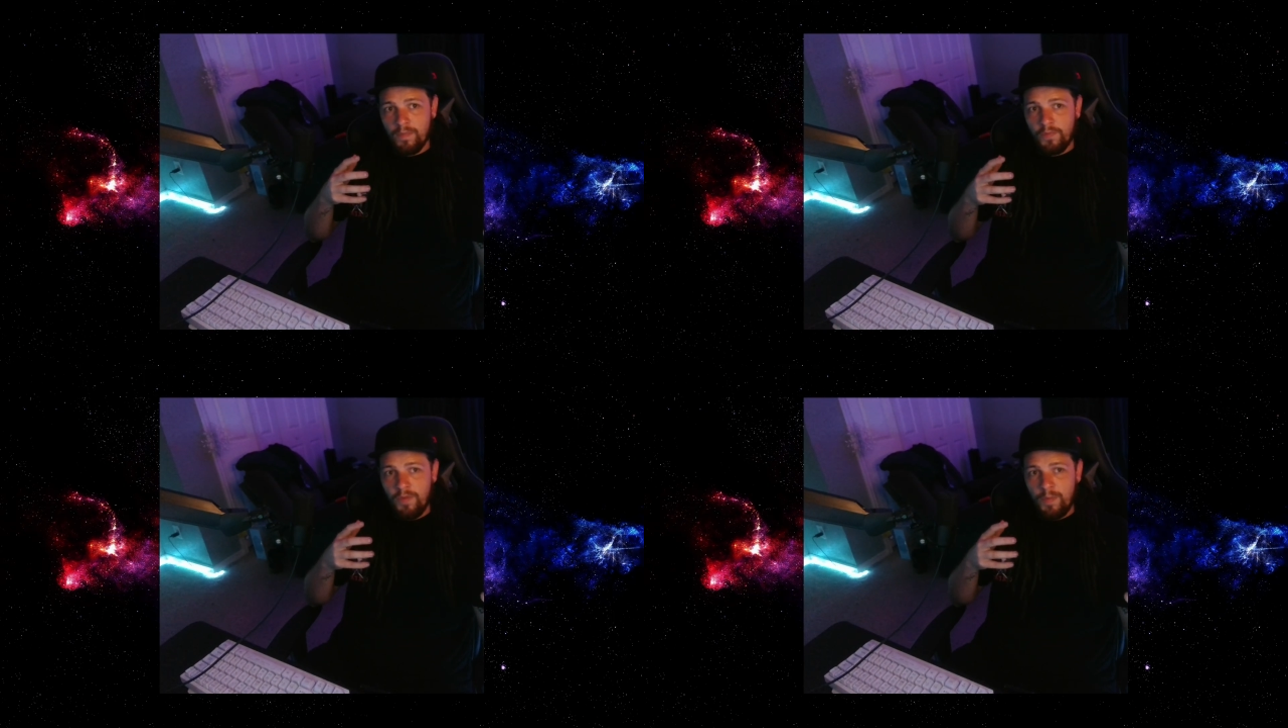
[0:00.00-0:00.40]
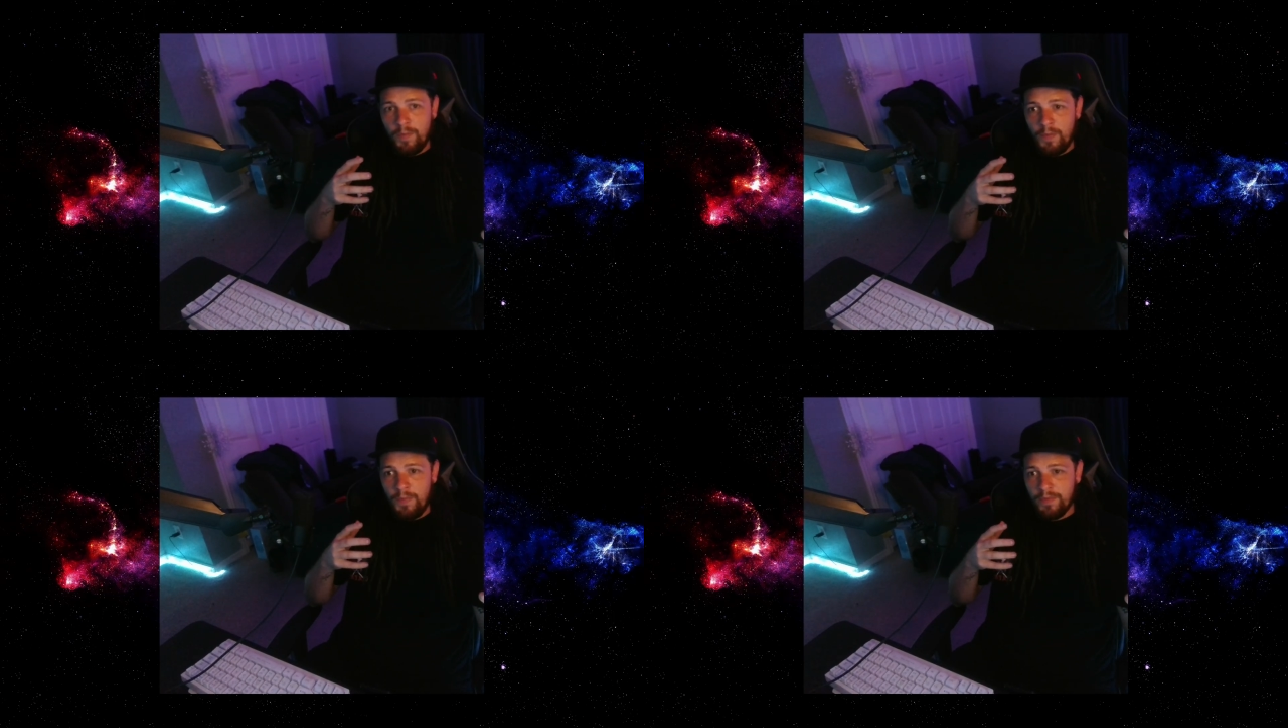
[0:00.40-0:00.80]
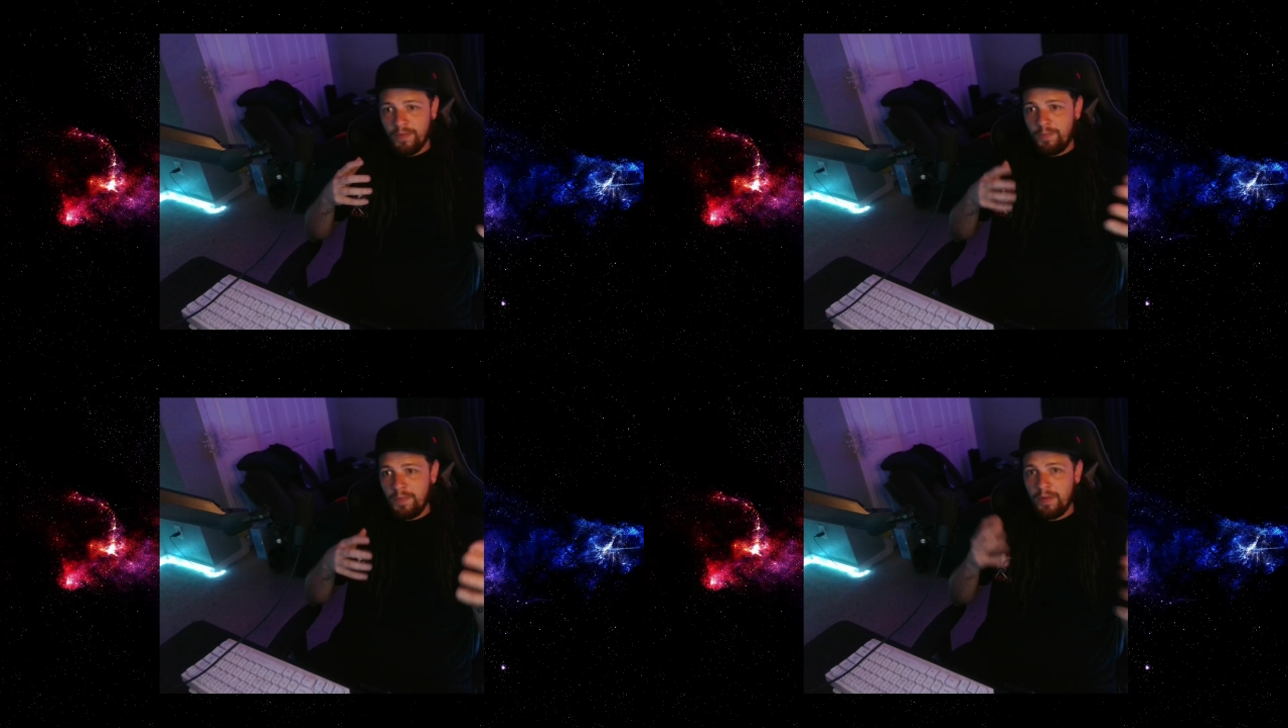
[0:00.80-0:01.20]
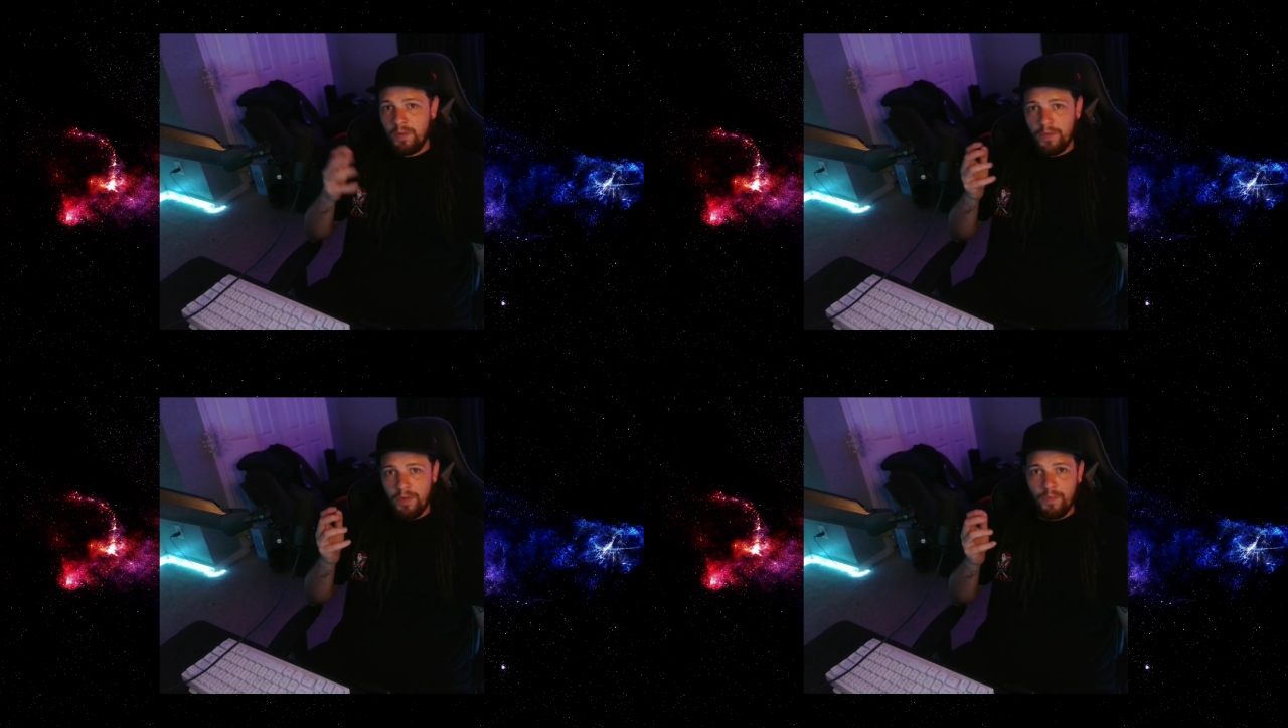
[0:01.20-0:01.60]
for the purpose of playing
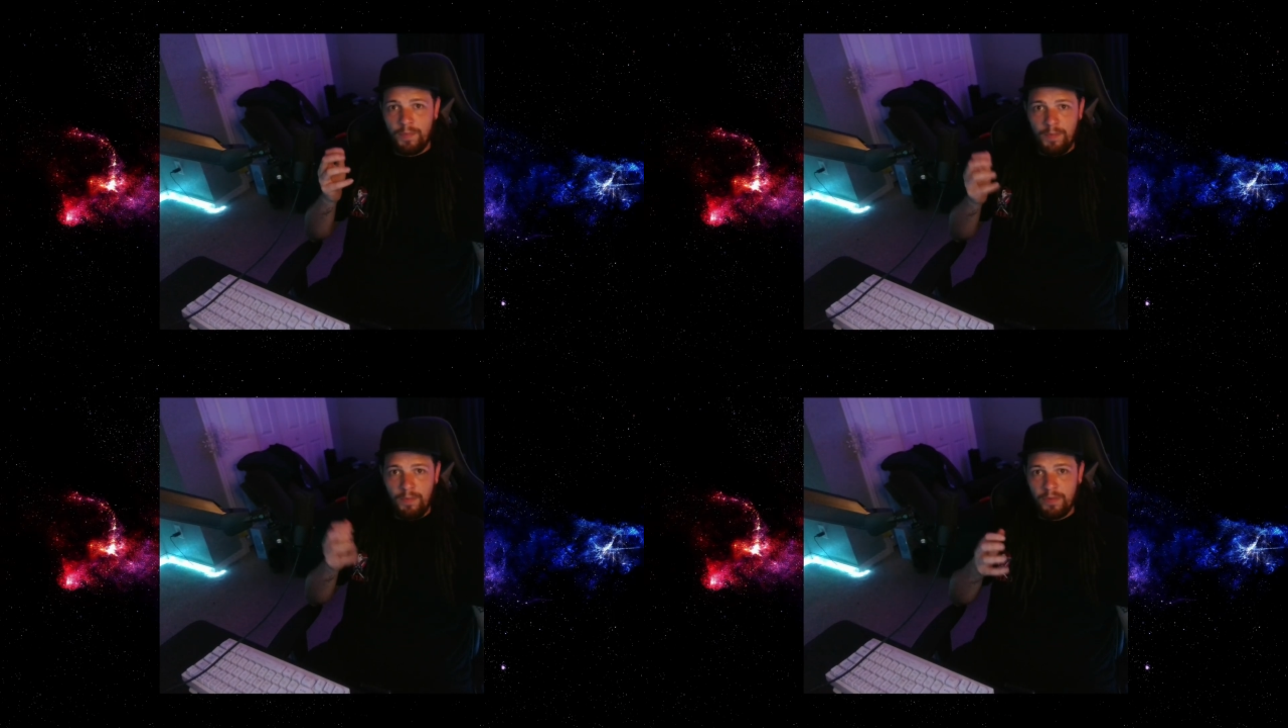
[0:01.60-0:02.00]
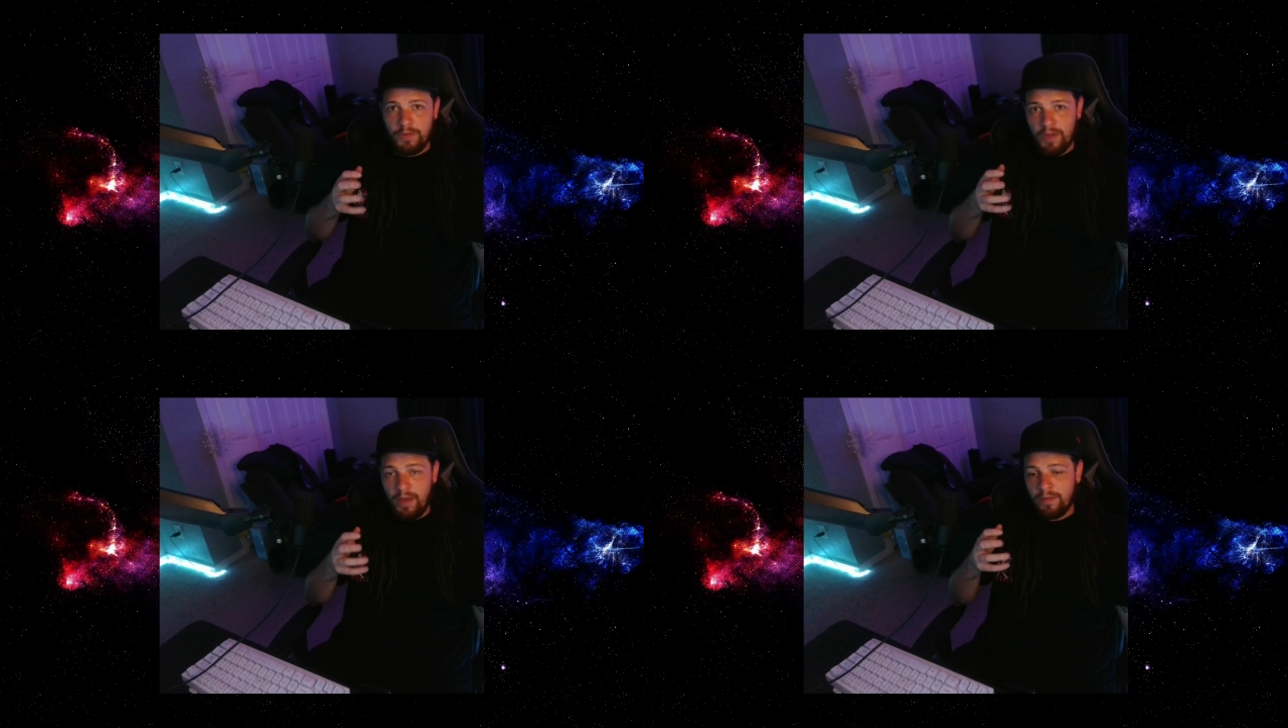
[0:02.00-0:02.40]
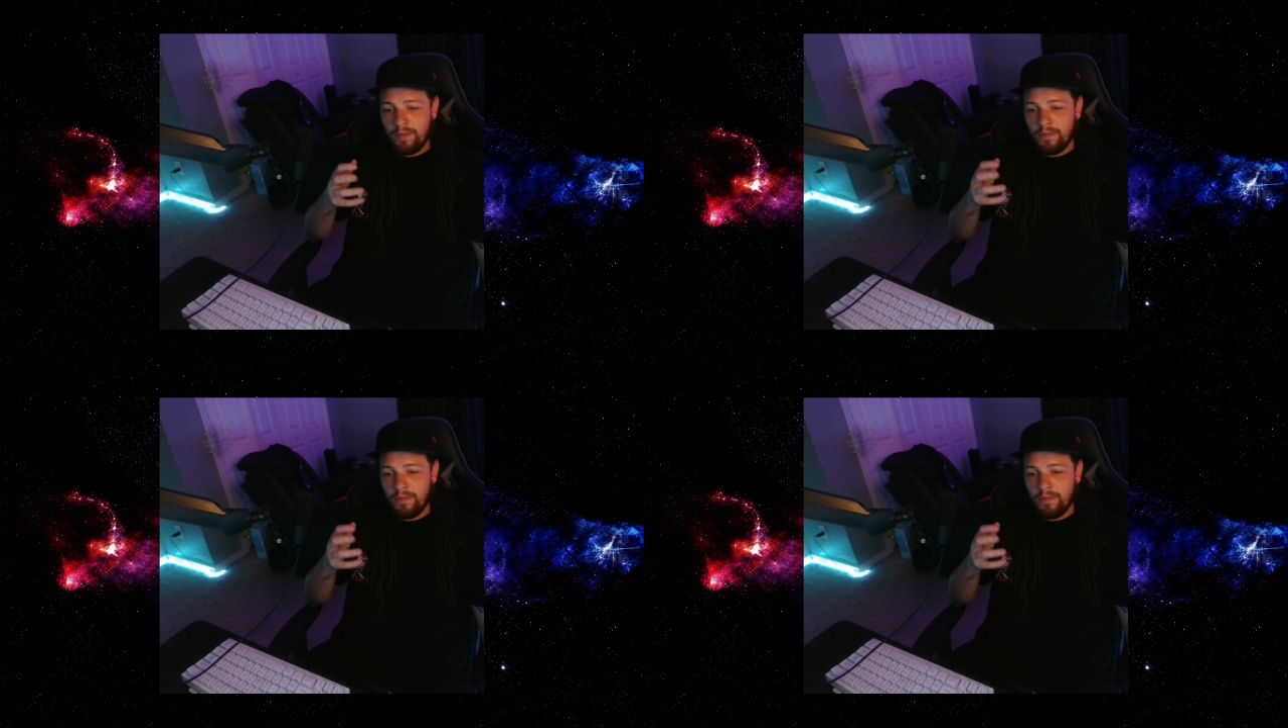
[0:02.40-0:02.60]
with other people and chatting.